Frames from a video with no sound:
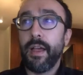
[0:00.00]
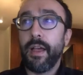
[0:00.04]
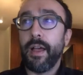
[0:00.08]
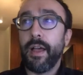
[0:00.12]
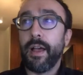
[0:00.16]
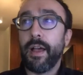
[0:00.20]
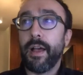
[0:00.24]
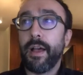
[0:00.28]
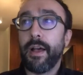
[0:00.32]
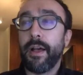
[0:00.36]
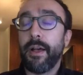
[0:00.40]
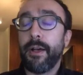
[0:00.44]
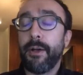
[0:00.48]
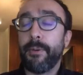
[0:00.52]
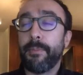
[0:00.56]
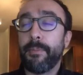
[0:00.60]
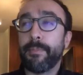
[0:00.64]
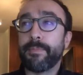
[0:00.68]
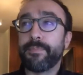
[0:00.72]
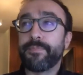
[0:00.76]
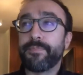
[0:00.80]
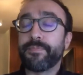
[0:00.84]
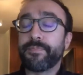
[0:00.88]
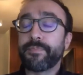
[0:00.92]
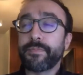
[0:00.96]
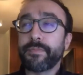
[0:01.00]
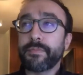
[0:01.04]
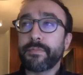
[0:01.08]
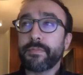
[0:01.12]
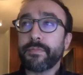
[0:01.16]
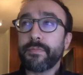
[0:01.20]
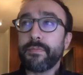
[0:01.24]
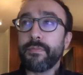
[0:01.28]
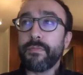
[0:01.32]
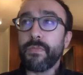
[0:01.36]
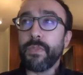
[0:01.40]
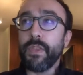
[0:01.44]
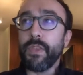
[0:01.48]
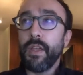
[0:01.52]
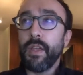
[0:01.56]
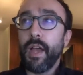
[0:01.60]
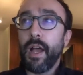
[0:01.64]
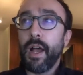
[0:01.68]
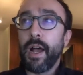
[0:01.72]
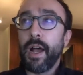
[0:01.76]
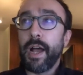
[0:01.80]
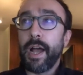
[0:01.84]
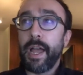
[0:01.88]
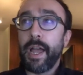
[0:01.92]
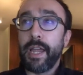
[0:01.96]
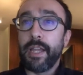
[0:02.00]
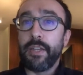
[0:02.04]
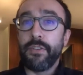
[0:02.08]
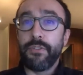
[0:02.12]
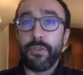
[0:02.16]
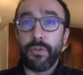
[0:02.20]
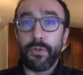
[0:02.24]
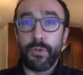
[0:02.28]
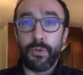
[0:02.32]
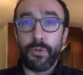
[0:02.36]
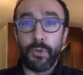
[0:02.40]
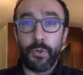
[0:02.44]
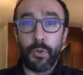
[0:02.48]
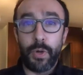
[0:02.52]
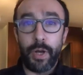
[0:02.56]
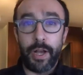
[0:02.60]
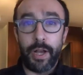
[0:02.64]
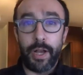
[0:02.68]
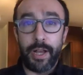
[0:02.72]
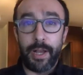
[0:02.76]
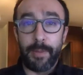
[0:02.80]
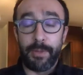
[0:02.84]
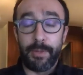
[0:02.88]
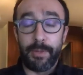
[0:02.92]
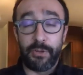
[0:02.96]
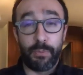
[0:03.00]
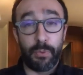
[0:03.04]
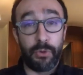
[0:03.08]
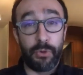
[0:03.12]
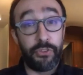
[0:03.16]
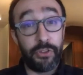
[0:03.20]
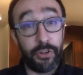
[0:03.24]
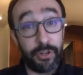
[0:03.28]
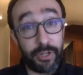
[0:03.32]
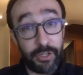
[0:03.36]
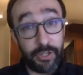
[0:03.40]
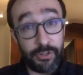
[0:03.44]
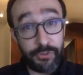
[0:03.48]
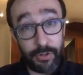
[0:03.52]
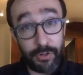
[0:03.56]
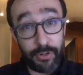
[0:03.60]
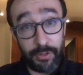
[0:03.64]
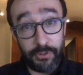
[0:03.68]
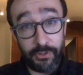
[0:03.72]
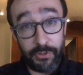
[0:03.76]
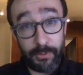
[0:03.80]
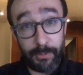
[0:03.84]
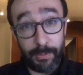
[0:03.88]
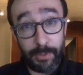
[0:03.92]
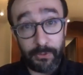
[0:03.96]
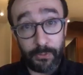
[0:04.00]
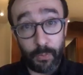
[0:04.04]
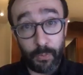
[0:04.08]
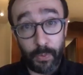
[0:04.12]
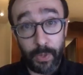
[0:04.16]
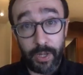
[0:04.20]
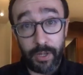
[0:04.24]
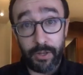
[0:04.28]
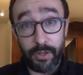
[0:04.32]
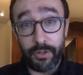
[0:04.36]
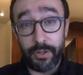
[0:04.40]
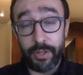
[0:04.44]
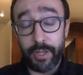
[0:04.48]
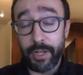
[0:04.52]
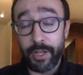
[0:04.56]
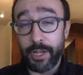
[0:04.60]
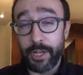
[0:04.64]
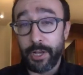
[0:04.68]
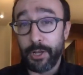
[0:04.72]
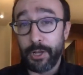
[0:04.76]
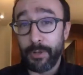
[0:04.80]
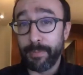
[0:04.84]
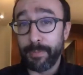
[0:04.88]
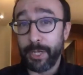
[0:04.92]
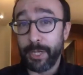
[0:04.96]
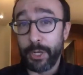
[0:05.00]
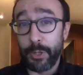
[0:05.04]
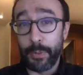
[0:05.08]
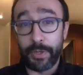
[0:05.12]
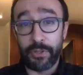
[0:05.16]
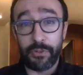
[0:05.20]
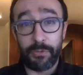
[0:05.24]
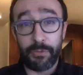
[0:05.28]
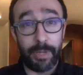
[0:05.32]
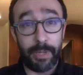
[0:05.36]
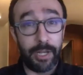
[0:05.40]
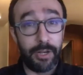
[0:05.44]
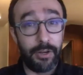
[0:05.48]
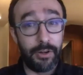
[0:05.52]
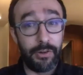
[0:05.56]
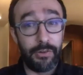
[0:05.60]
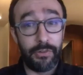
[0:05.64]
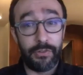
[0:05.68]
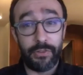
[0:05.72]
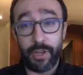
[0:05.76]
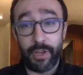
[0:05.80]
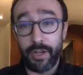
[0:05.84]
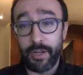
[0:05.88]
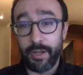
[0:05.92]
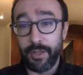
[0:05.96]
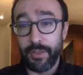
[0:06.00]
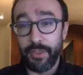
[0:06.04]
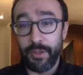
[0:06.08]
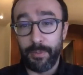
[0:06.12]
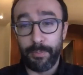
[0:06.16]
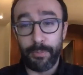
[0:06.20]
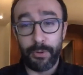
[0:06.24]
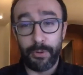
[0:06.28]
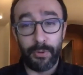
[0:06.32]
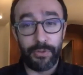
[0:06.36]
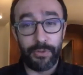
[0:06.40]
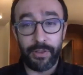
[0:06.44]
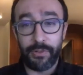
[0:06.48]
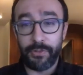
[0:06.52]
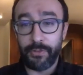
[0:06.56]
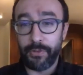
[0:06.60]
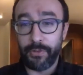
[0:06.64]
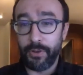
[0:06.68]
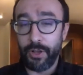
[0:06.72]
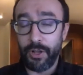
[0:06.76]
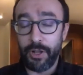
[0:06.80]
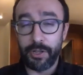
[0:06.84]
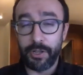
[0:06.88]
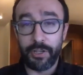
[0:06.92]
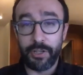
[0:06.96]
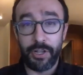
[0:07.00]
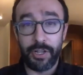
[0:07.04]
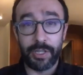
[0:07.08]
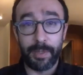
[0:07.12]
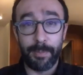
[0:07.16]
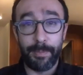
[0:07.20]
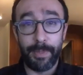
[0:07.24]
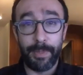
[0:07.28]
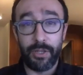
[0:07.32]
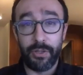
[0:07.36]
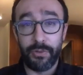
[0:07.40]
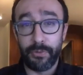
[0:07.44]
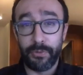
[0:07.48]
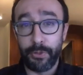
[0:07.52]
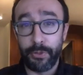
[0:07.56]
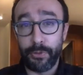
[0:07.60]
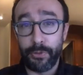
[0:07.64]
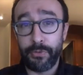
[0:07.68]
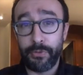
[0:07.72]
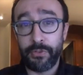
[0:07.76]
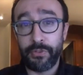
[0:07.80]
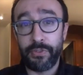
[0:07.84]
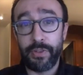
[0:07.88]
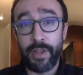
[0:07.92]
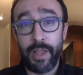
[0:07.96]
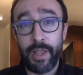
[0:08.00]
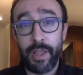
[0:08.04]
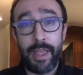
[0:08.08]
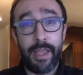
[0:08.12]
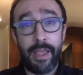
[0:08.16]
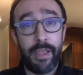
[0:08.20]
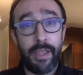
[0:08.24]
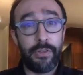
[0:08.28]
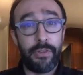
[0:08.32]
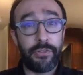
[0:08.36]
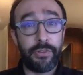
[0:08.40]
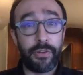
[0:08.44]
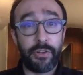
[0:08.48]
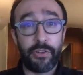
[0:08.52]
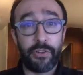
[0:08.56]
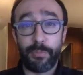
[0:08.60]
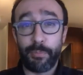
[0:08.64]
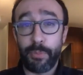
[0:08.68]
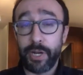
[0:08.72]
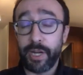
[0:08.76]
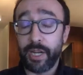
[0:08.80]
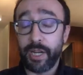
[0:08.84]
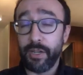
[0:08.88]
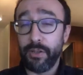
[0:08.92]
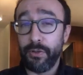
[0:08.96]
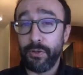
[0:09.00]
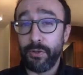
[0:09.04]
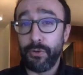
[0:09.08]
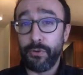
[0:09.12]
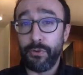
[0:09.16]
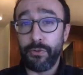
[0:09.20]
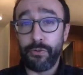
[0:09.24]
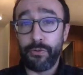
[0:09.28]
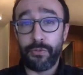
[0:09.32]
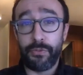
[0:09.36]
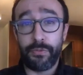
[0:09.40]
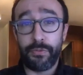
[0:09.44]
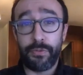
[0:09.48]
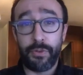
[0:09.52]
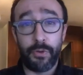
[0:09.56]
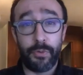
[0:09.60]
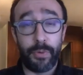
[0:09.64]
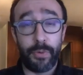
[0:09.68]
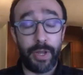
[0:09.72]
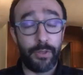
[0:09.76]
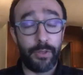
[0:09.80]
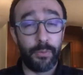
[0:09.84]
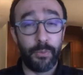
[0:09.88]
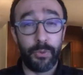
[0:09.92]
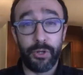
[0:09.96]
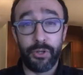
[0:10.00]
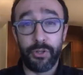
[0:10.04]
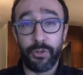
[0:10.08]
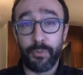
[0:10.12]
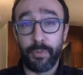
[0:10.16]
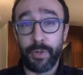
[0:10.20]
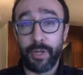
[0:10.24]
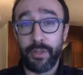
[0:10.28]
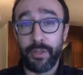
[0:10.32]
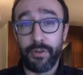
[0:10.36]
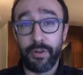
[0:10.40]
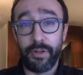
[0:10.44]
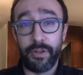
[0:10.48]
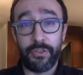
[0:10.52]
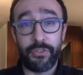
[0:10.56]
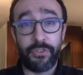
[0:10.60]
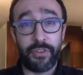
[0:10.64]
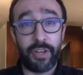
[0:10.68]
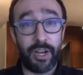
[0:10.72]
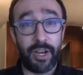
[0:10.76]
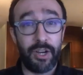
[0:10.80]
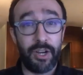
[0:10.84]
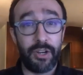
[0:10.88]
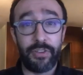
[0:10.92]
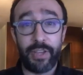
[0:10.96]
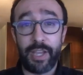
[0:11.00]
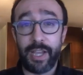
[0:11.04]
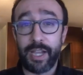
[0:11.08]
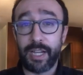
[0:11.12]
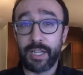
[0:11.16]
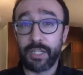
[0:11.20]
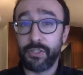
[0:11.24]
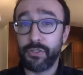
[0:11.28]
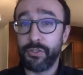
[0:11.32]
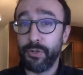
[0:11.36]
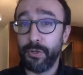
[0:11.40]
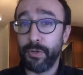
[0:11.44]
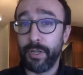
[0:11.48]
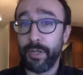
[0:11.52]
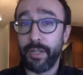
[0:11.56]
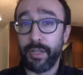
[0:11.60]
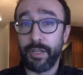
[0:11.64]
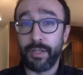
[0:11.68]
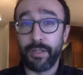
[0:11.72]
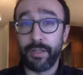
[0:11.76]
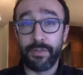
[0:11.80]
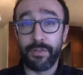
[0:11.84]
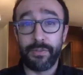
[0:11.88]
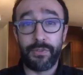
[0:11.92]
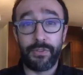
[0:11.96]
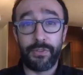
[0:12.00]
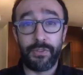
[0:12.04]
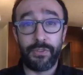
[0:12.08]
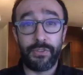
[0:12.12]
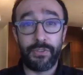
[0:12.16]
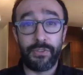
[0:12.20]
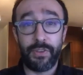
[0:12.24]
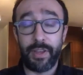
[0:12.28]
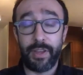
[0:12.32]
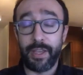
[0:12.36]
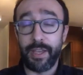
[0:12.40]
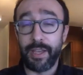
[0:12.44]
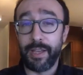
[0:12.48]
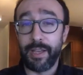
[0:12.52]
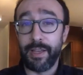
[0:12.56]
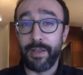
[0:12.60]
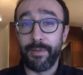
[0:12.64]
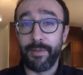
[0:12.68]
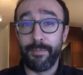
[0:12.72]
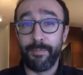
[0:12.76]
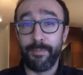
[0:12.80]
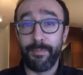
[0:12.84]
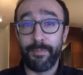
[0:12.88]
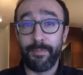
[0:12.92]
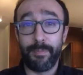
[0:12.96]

Um, I do uh, much more serious journalism as well, um, you know, explainers on the protests in Hong Kong and Belarus, serious breaking news around the world, whether it's terror attacks, shootings, uh,